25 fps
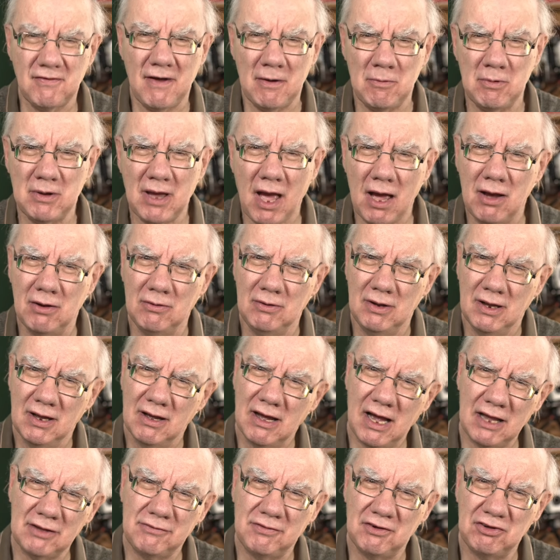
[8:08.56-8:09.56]
there we go.
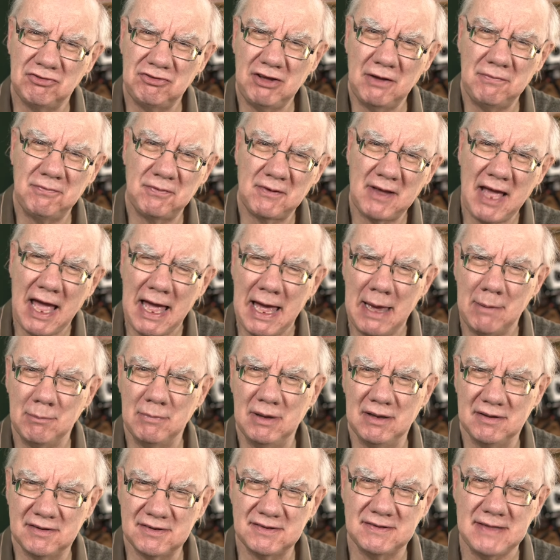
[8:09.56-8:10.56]
That's the
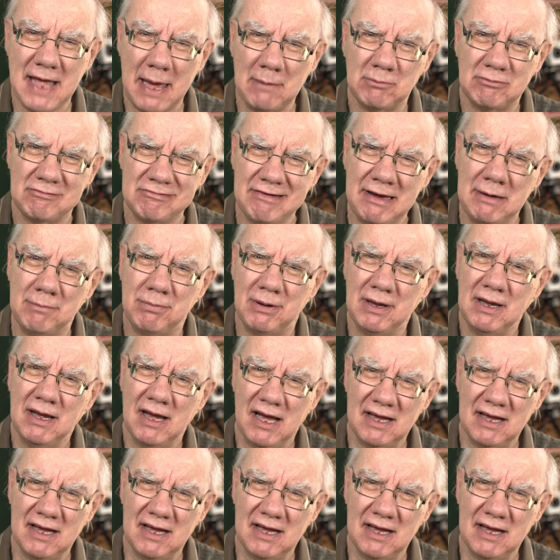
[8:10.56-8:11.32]
Shiftcam Snapgrip.